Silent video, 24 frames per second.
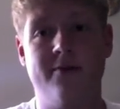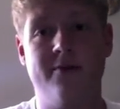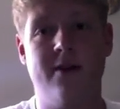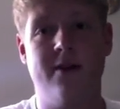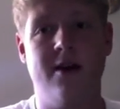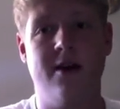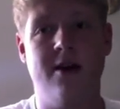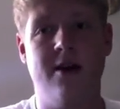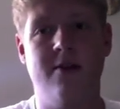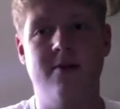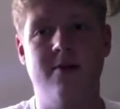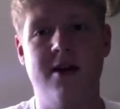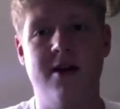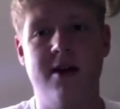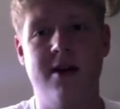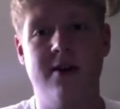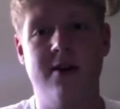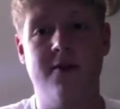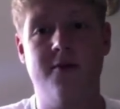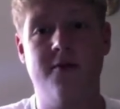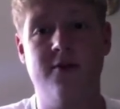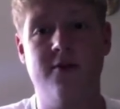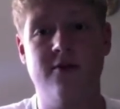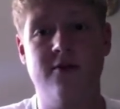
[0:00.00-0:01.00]
and make
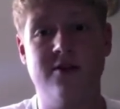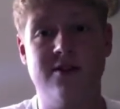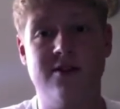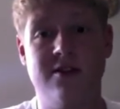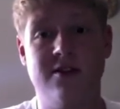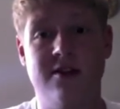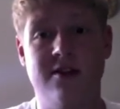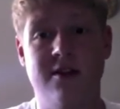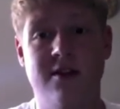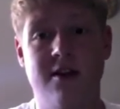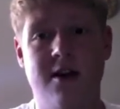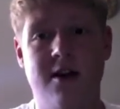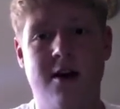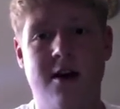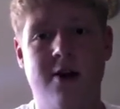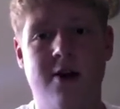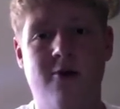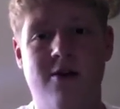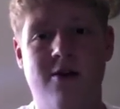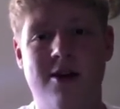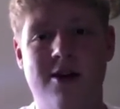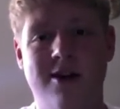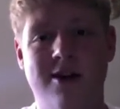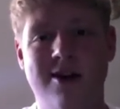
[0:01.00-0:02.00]
foods that I
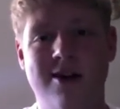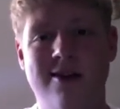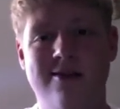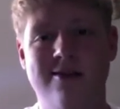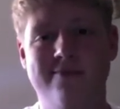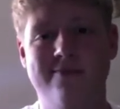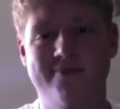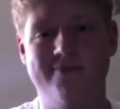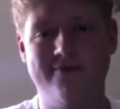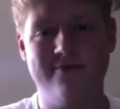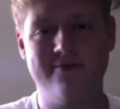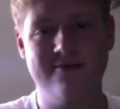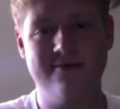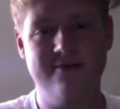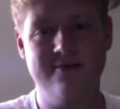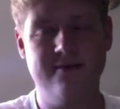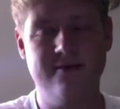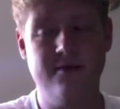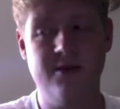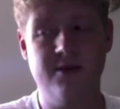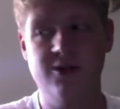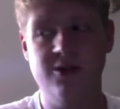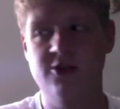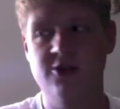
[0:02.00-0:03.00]
want to eat."
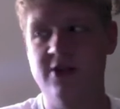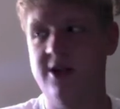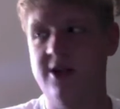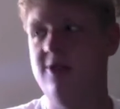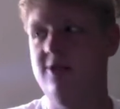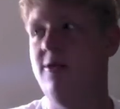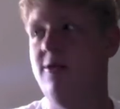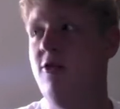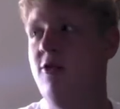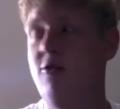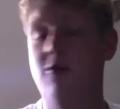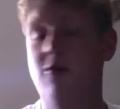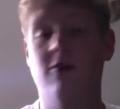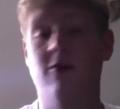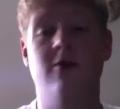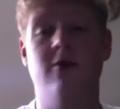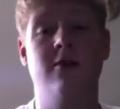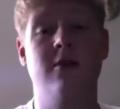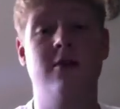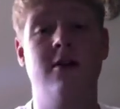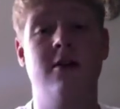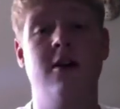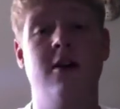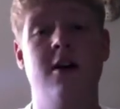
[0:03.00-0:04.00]
It's like, "Oh,
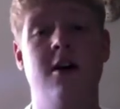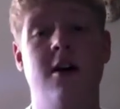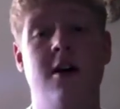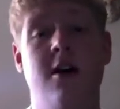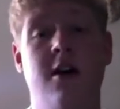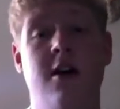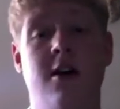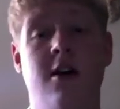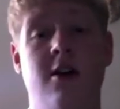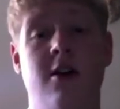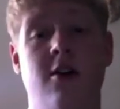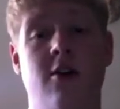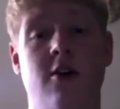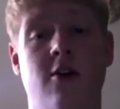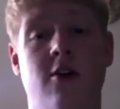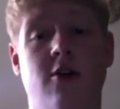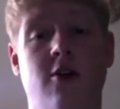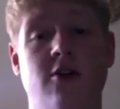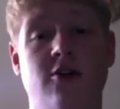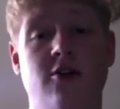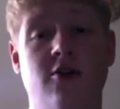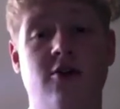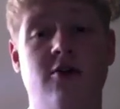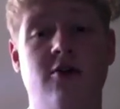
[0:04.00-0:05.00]

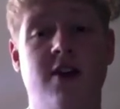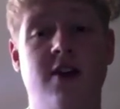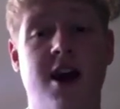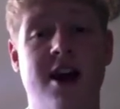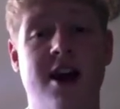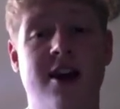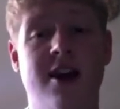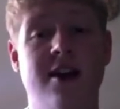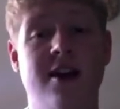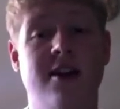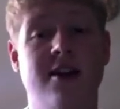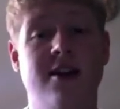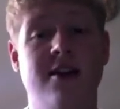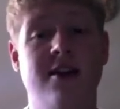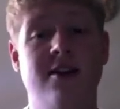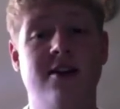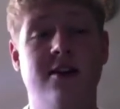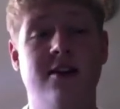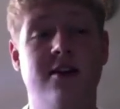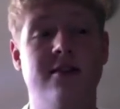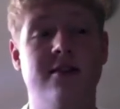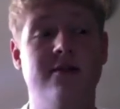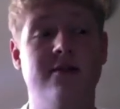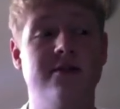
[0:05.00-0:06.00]
yo guy, he
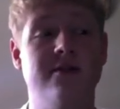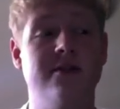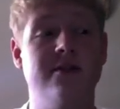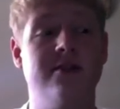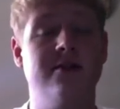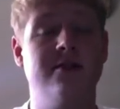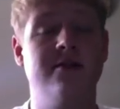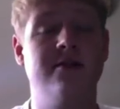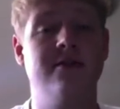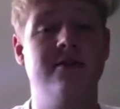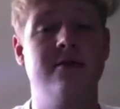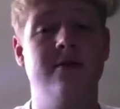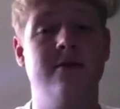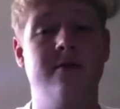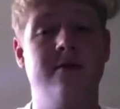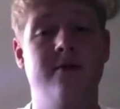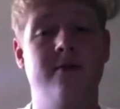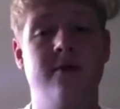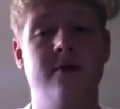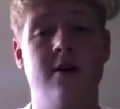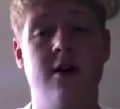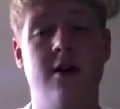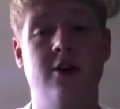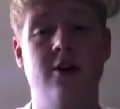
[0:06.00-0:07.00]
loves
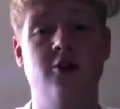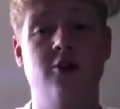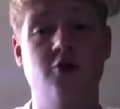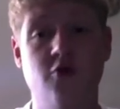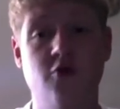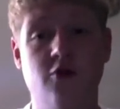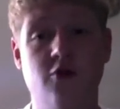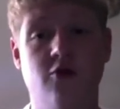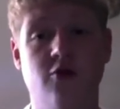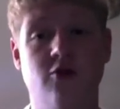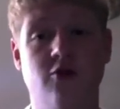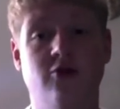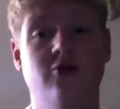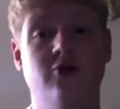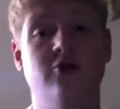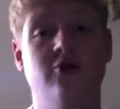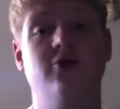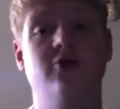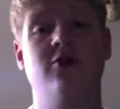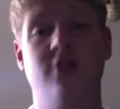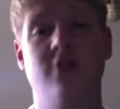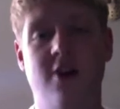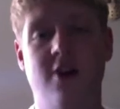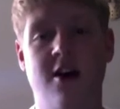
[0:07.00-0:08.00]

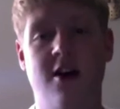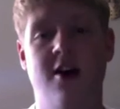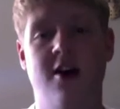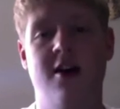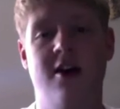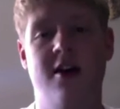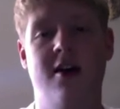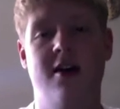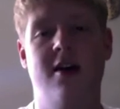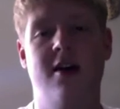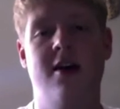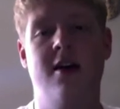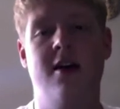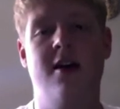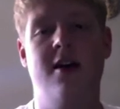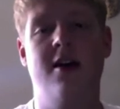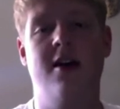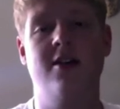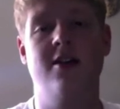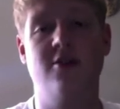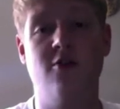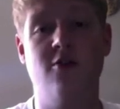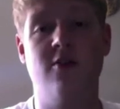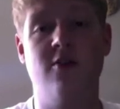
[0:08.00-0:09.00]
noodles,
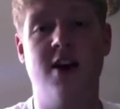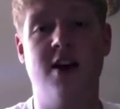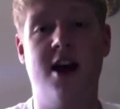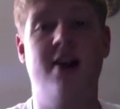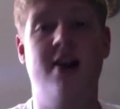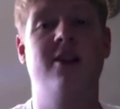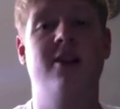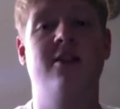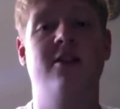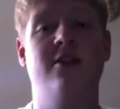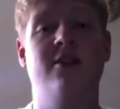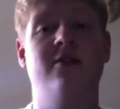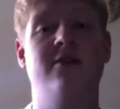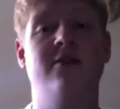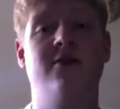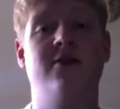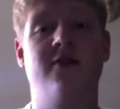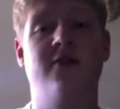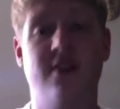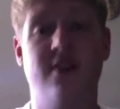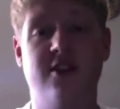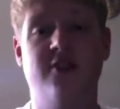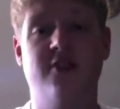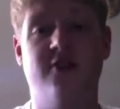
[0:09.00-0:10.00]
and yo guy
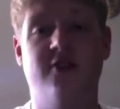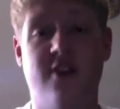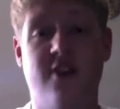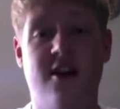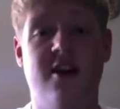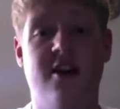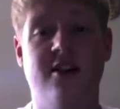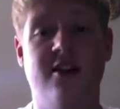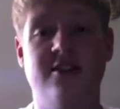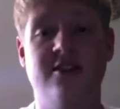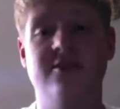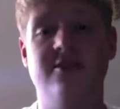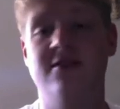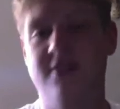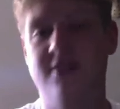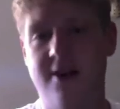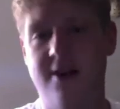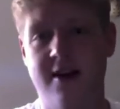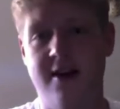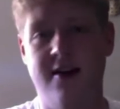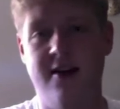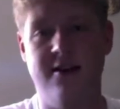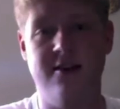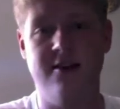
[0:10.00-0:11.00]
loves French
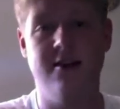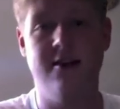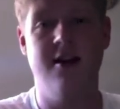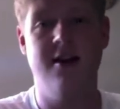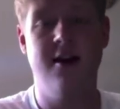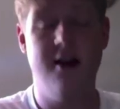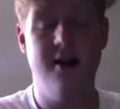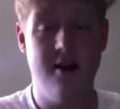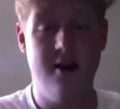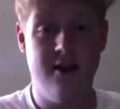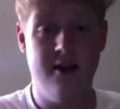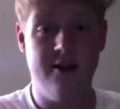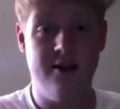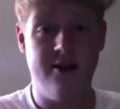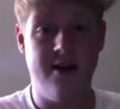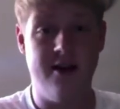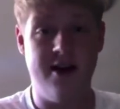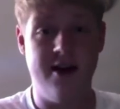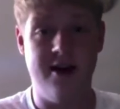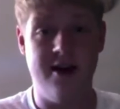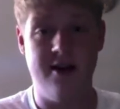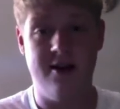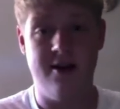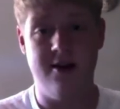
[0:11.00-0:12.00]
fries," and
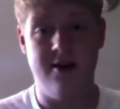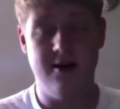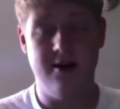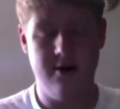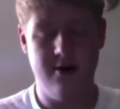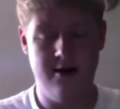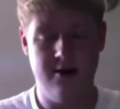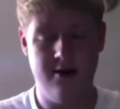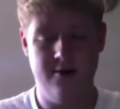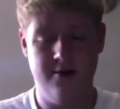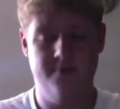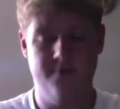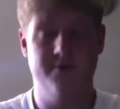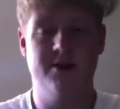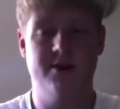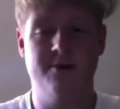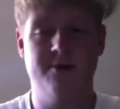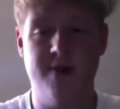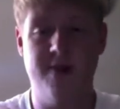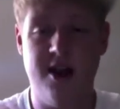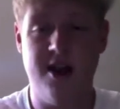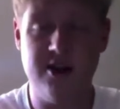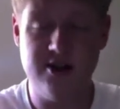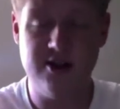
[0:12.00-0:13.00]
they
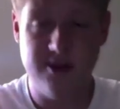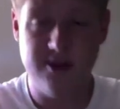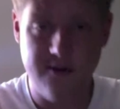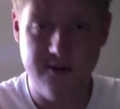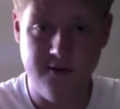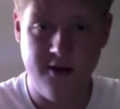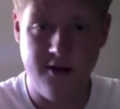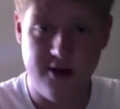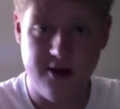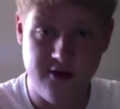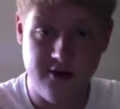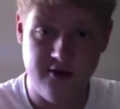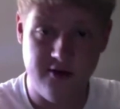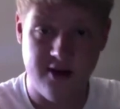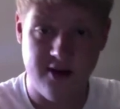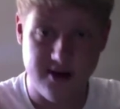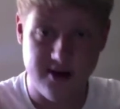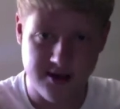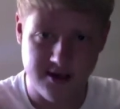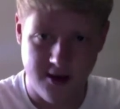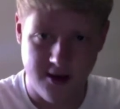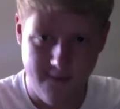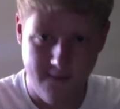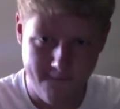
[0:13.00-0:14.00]
smashed the French
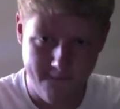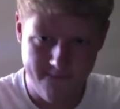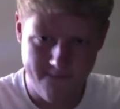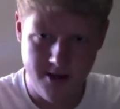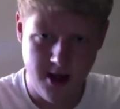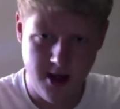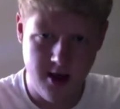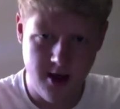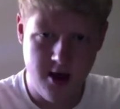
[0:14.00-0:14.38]
fries up,